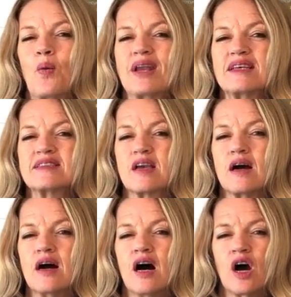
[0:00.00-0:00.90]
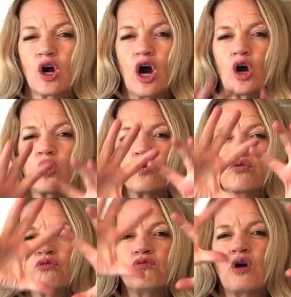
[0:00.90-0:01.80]
what is a
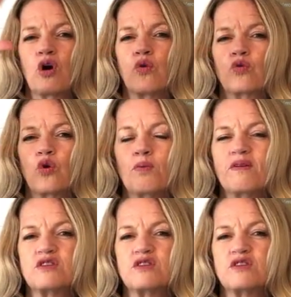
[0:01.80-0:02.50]
group of